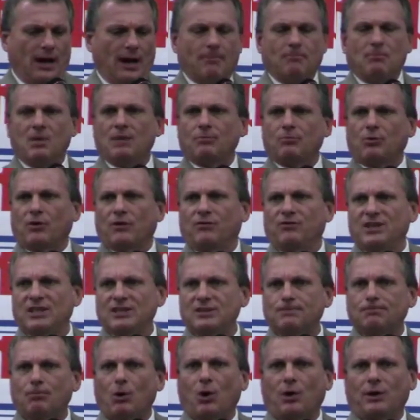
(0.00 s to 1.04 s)
a member of
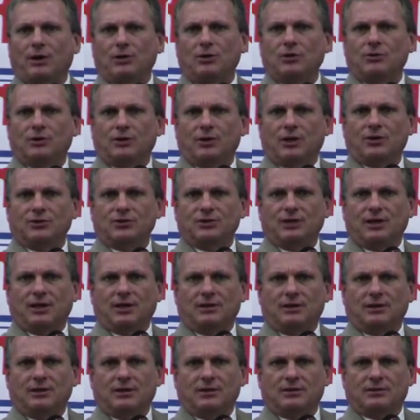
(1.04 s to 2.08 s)
this party who
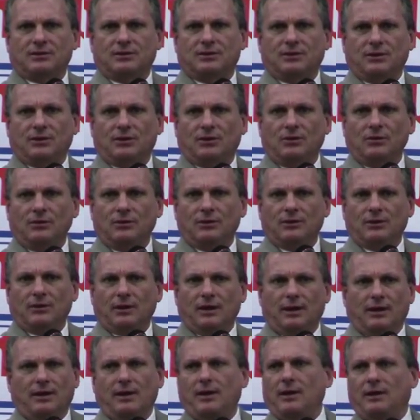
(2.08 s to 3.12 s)
negotiated this deal,
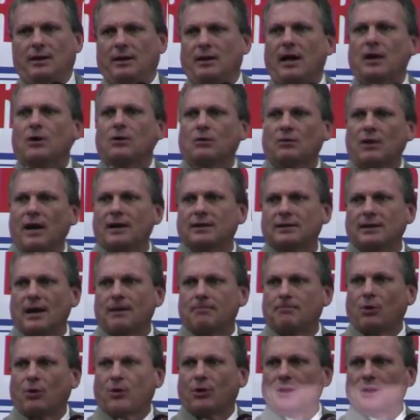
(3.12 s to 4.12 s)
and, and I don't like that